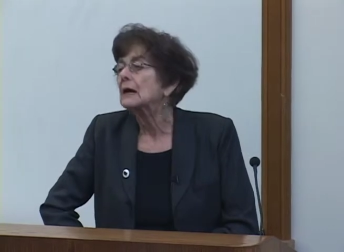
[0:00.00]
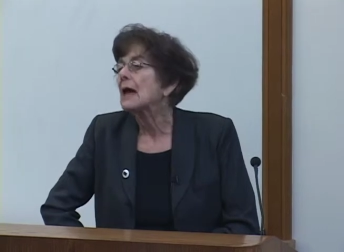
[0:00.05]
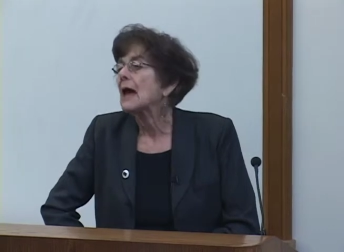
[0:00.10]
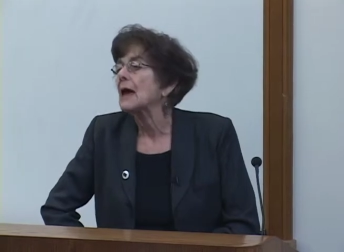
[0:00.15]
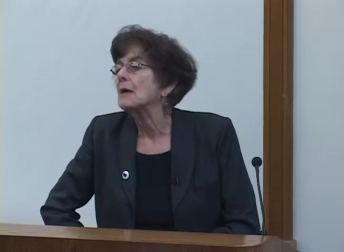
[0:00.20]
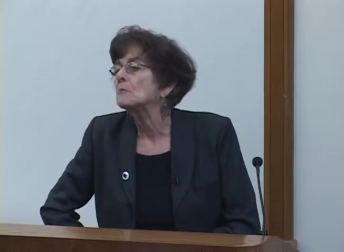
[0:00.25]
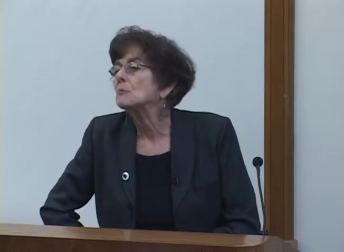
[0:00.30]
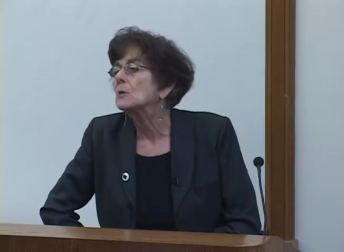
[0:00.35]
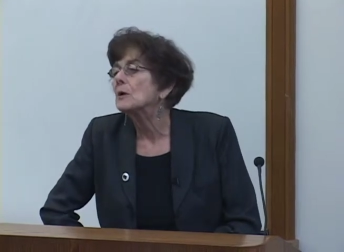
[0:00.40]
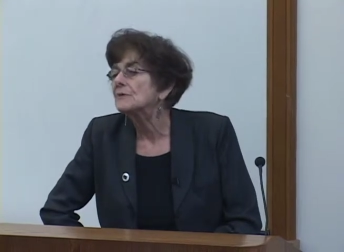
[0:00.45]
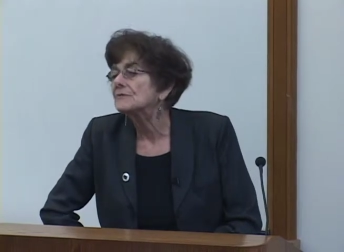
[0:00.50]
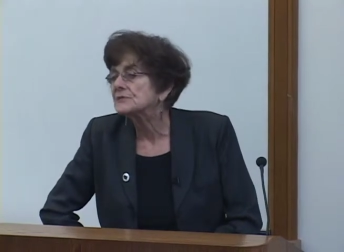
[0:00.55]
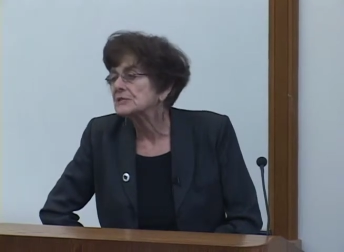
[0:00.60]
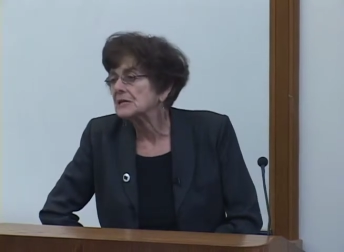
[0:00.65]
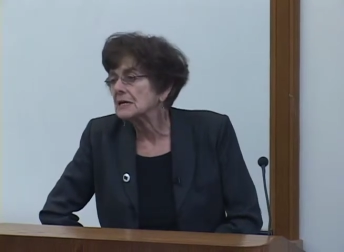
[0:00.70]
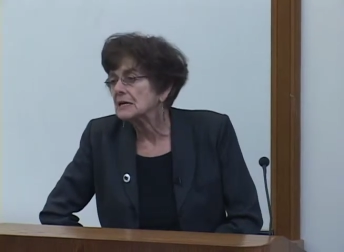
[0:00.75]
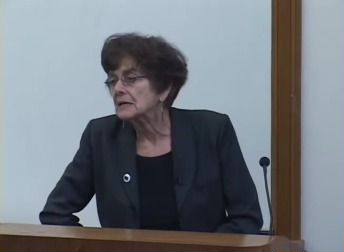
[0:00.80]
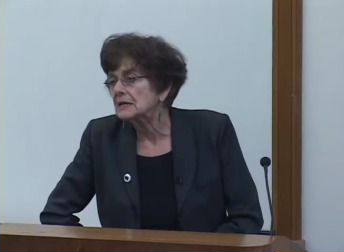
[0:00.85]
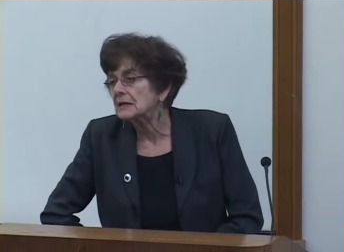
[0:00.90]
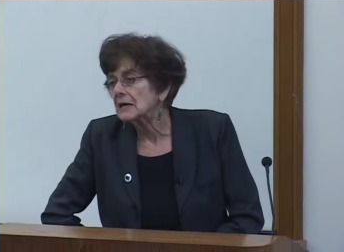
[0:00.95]
and we've
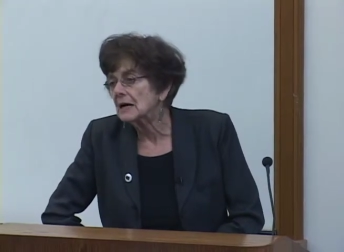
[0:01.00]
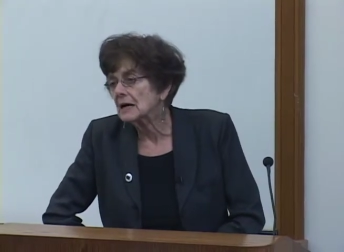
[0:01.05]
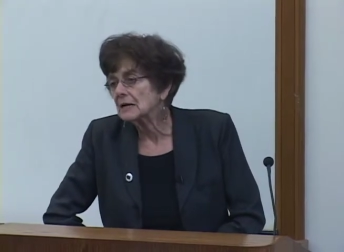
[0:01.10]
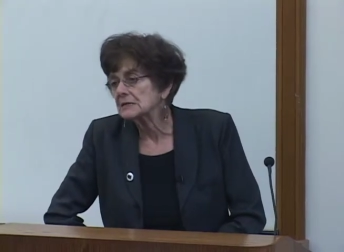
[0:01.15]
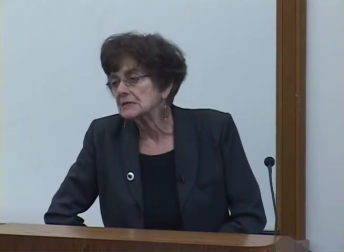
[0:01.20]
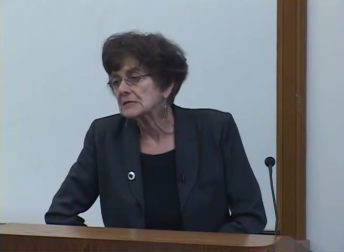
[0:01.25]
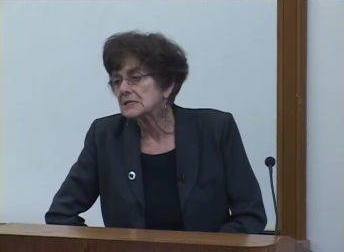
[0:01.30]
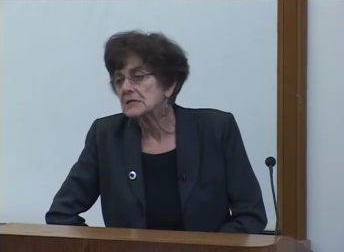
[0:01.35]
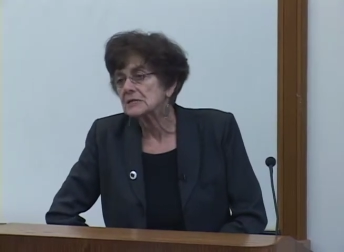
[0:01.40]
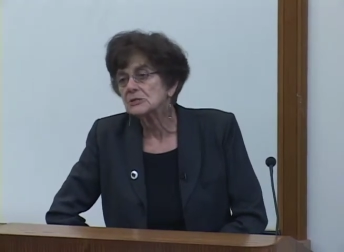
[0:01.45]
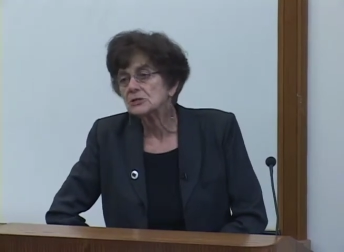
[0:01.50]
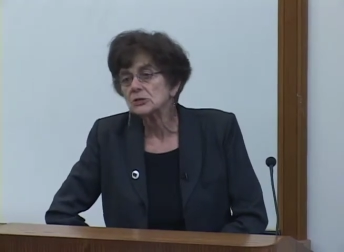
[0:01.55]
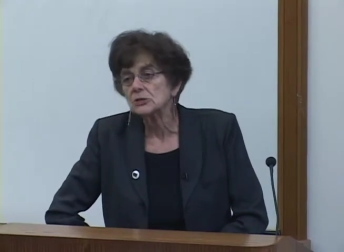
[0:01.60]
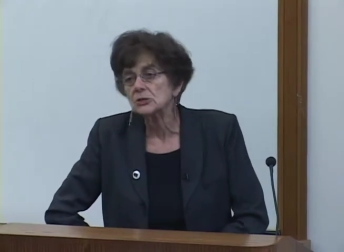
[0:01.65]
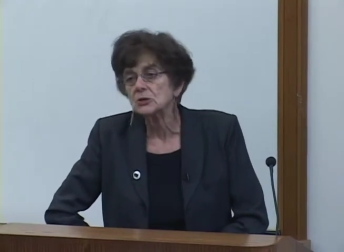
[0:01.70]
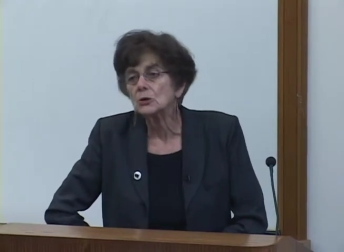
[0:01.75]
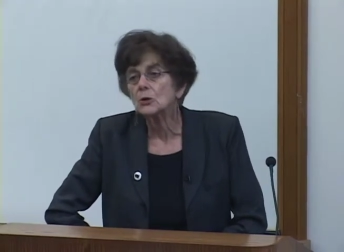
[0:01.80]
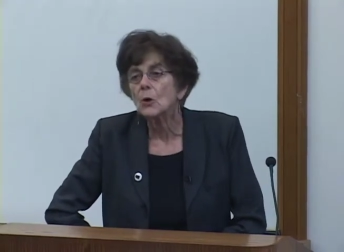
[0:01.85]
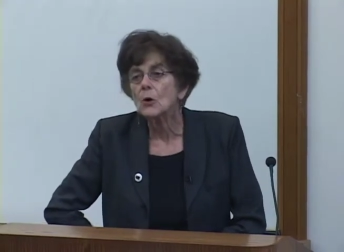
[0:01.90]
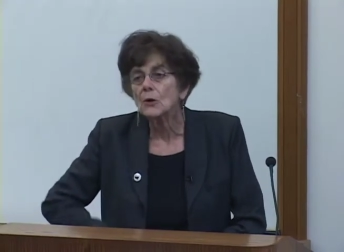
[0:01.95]
seen cuts in
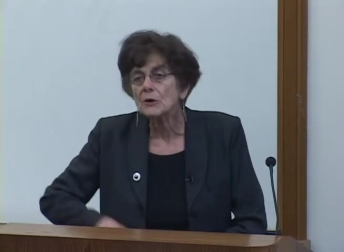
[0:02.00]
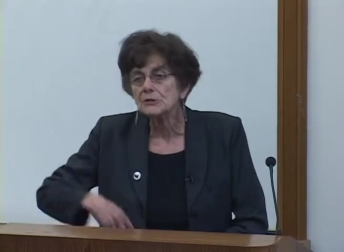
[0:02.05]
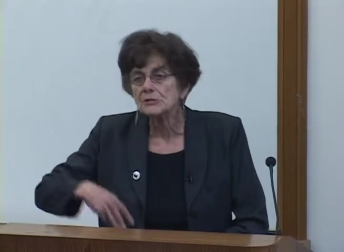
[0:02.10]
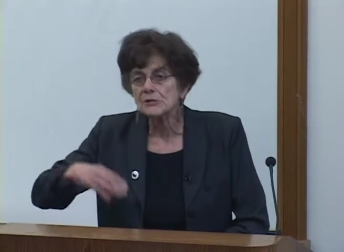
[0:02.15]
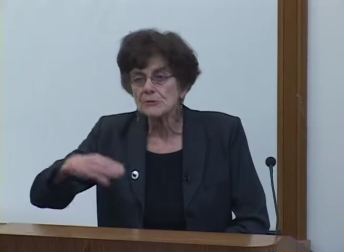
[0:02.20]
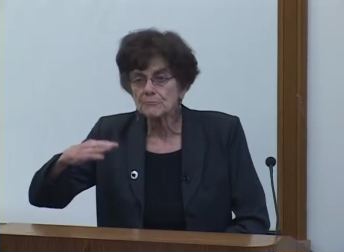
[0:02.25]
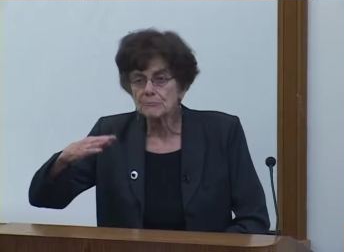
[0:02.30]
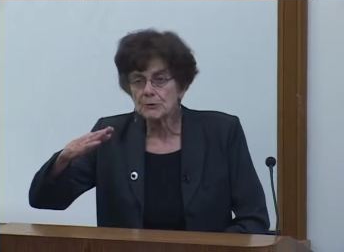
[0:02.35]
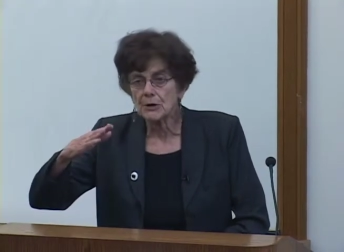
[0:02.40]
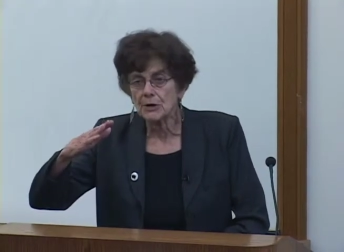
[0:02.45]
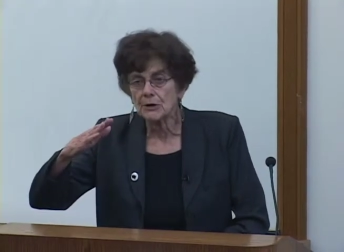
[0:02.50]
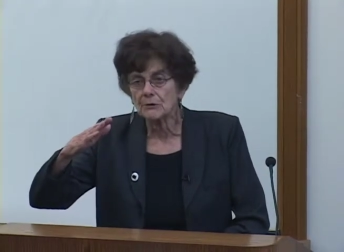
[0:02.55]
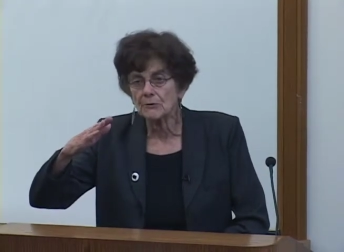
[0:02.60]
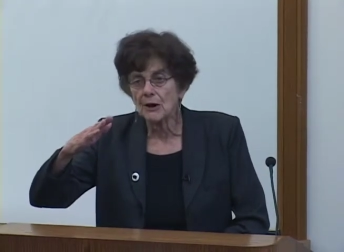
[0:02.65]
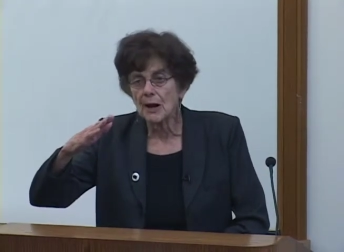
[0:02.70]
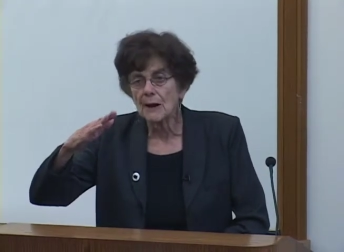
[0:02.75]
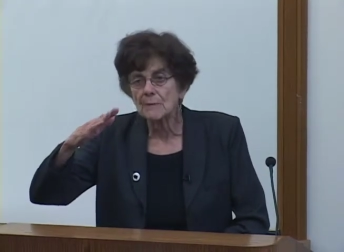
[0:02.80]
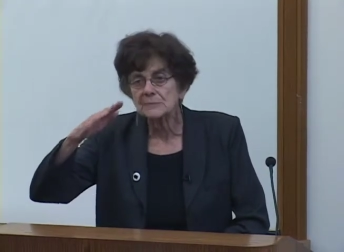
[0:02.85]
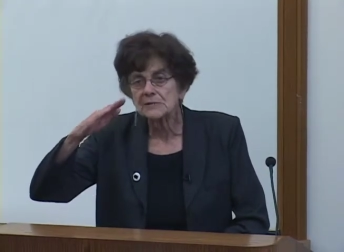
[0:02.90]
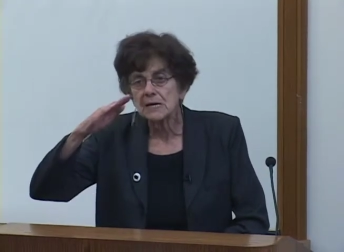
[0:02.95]
scores of
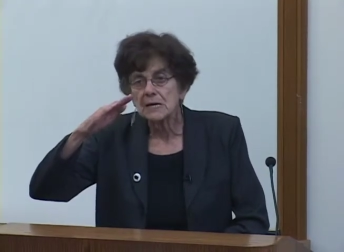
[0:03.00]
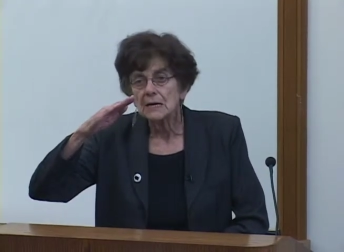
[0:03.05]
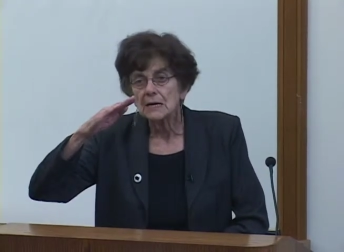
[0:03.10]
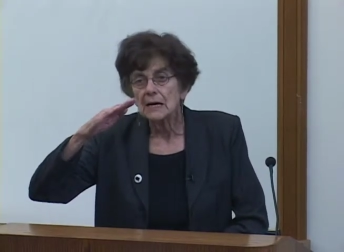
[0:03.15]
programs